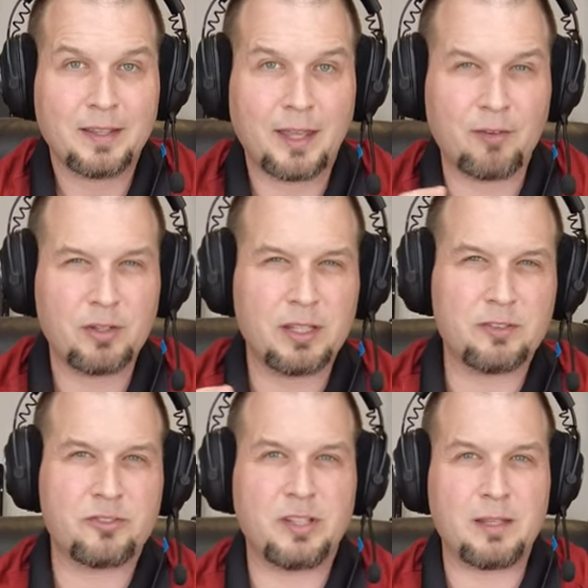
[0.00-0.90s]
everything
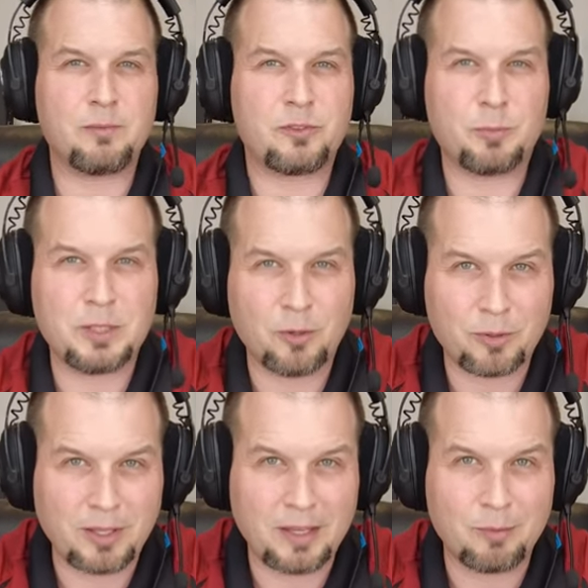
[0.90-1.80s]
seems to be
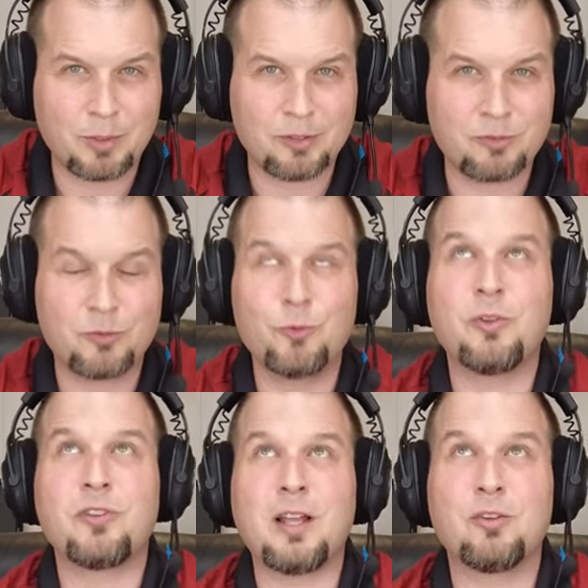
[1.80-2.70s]
okay, but as soon
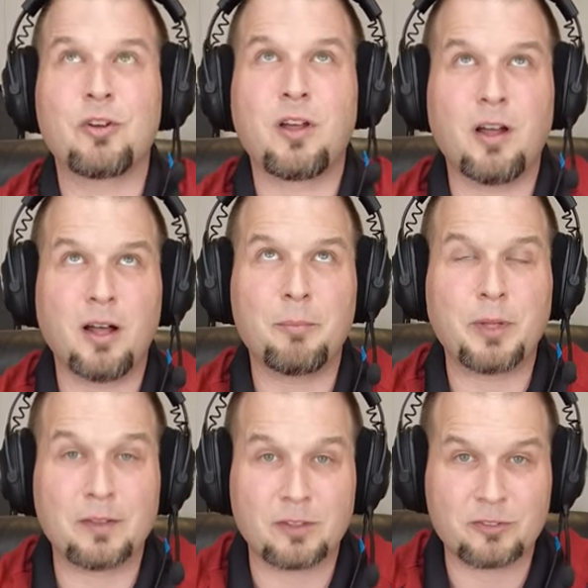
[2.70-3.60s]
as I look up
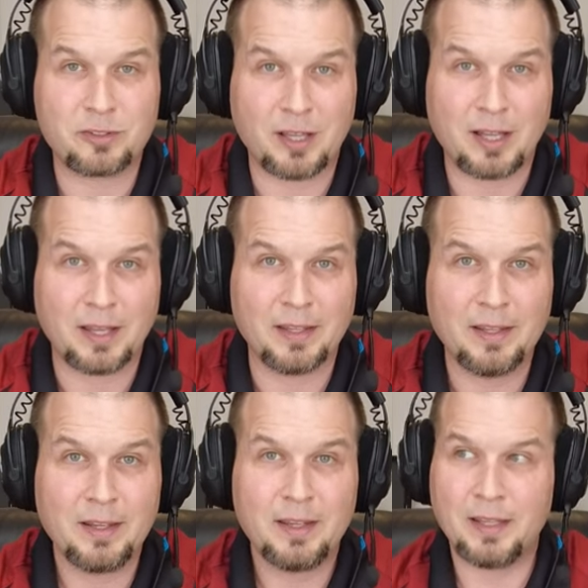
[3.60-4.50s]
at the sky,
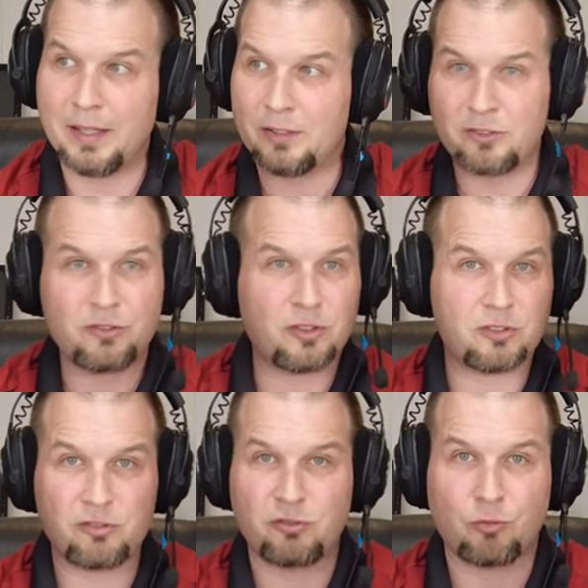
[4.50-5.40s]
it's
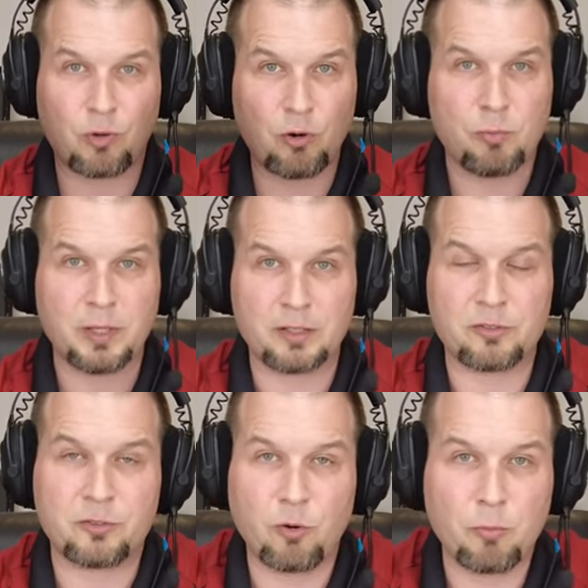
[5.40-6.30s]
just strobing
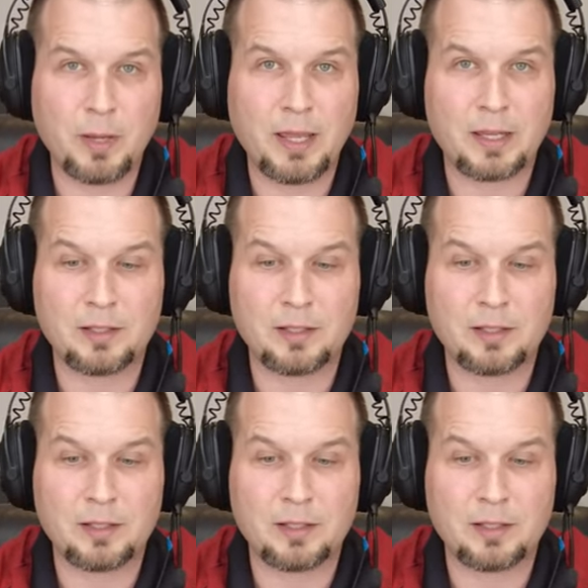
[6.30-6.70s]
so bad.